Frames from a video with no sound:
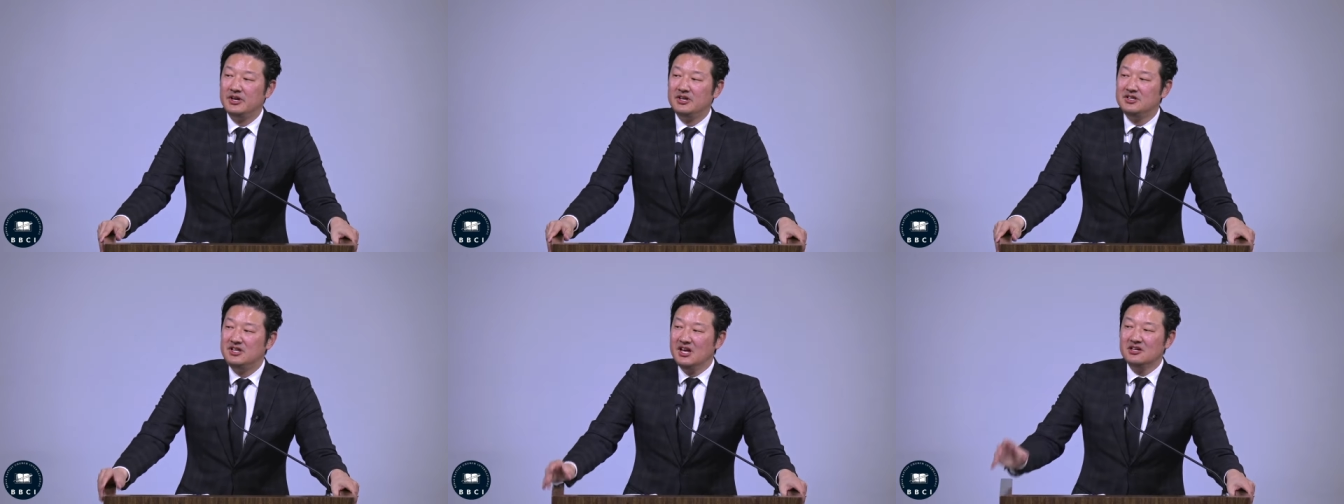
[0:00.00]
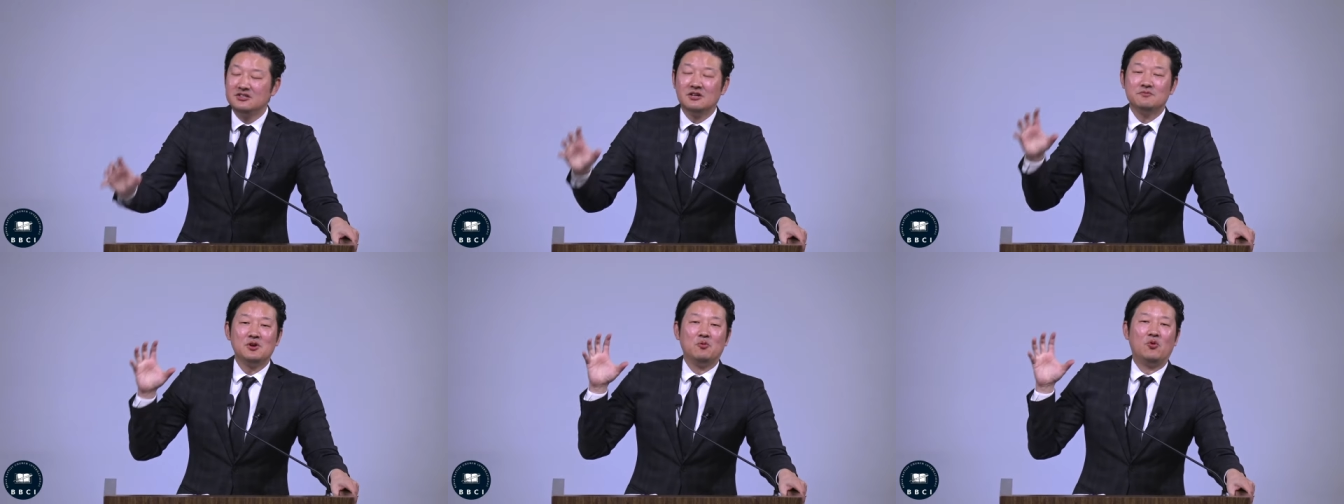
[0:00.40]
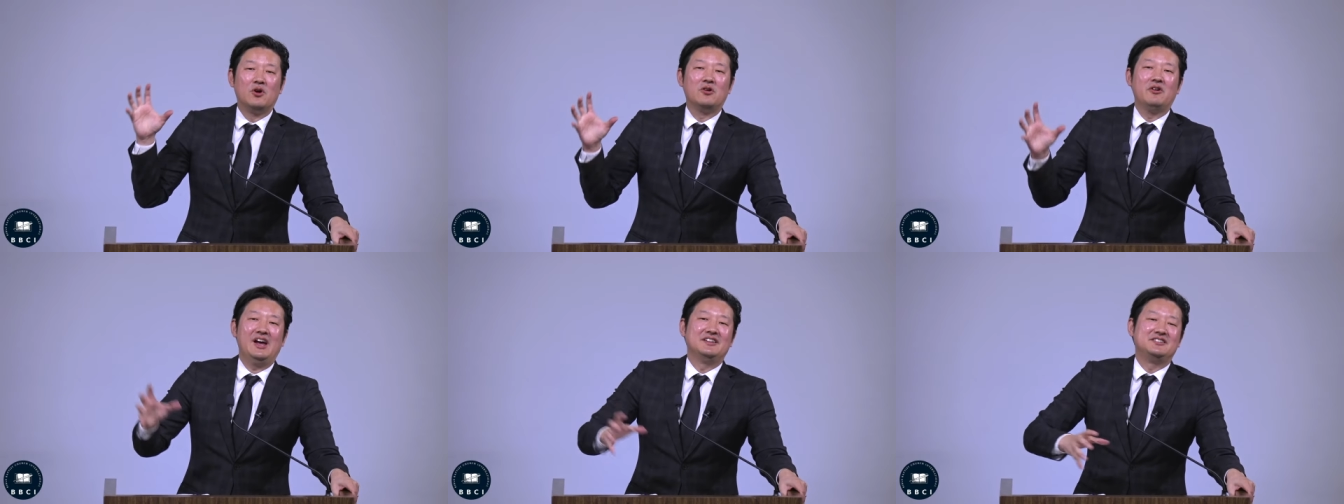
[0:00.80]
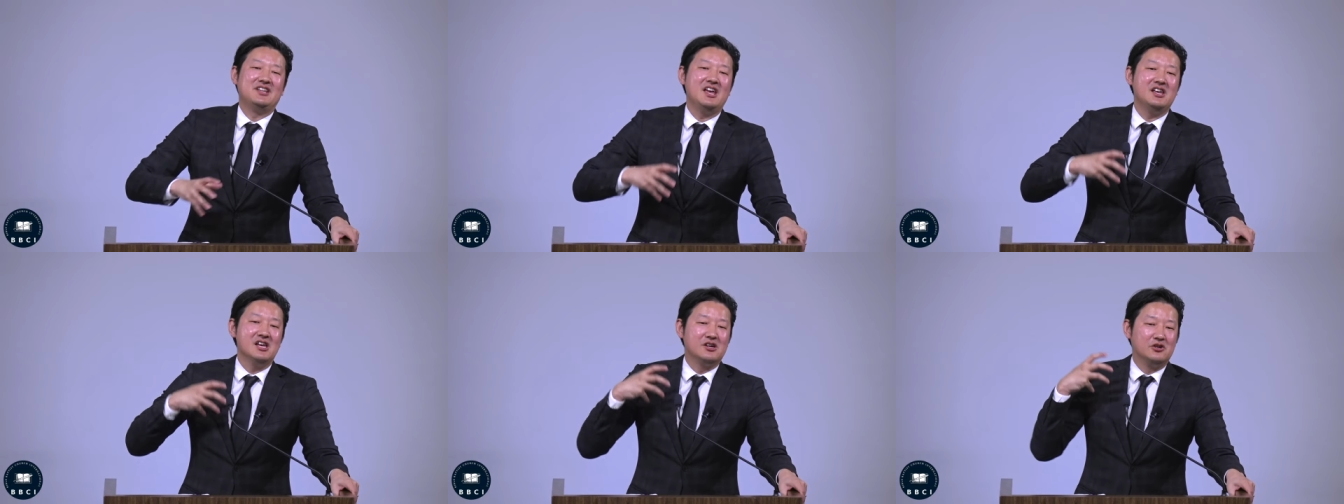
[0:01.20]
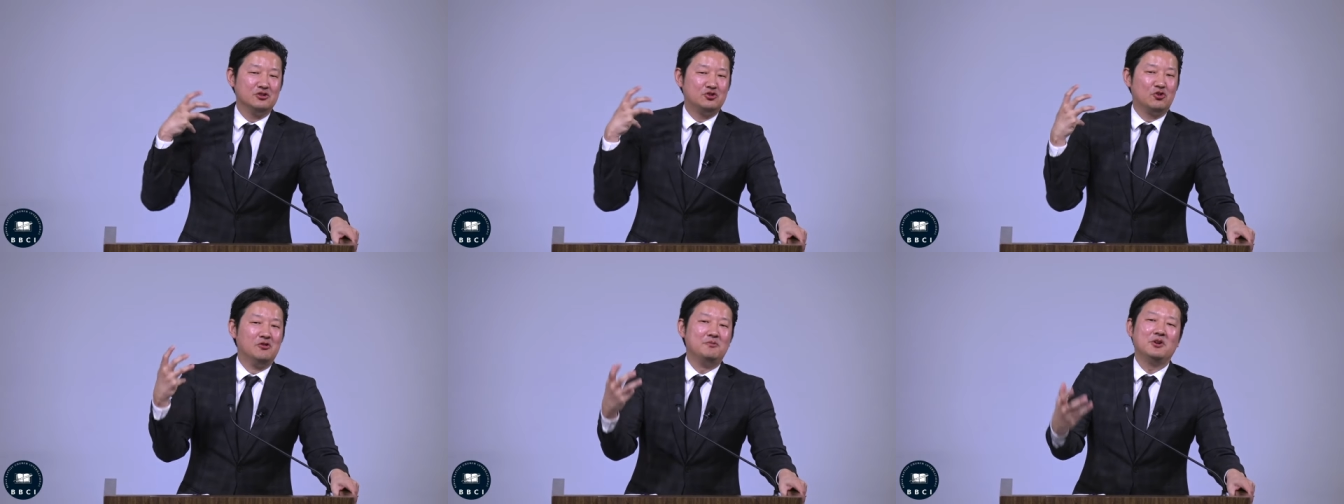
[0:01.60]
Things of the world has taken
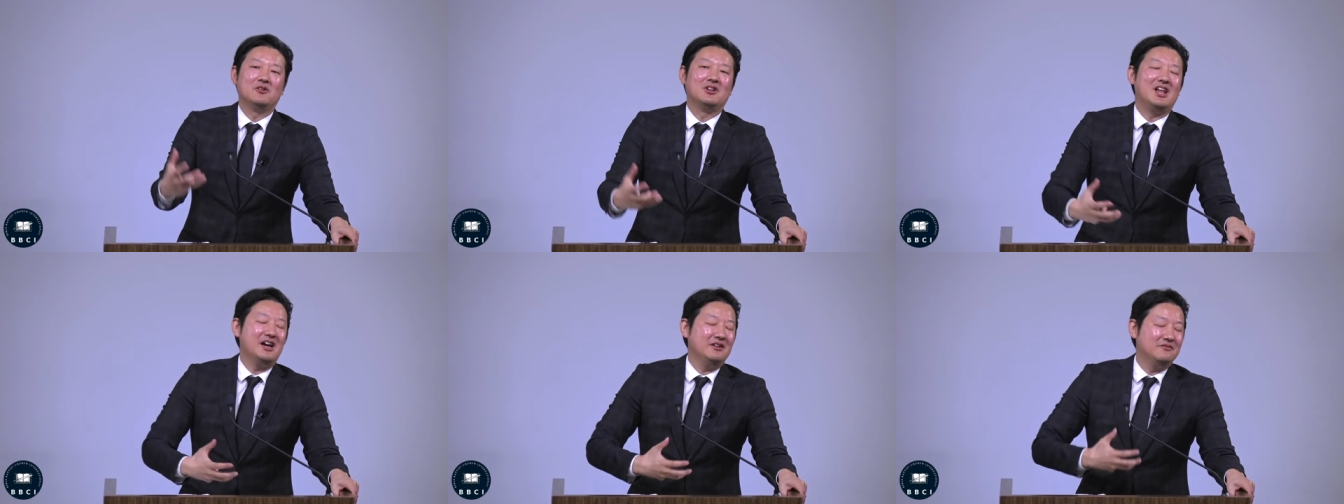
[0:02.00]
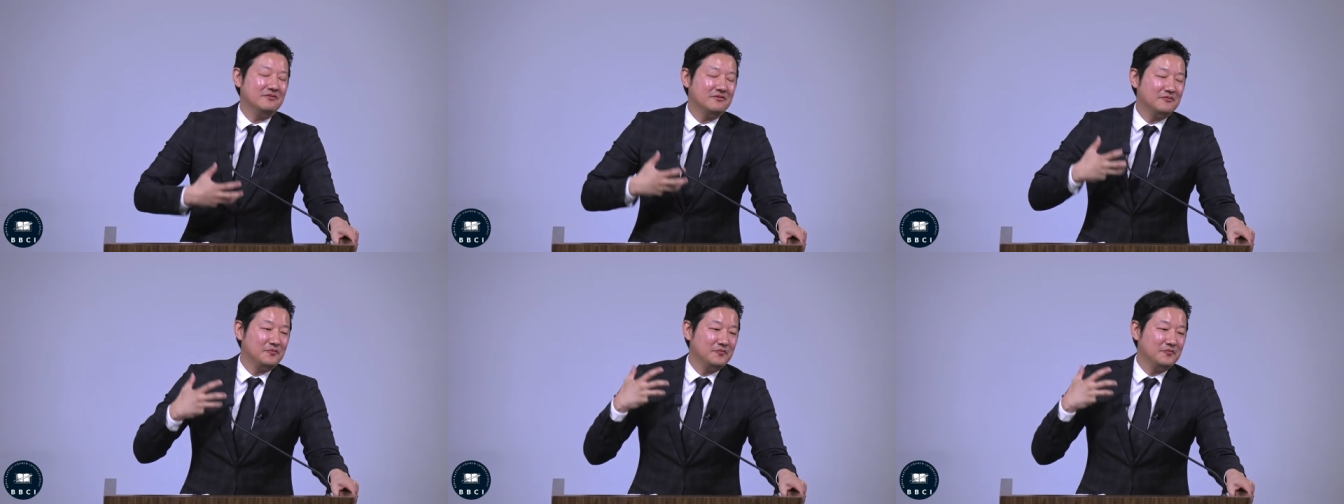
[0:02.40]
control of your life.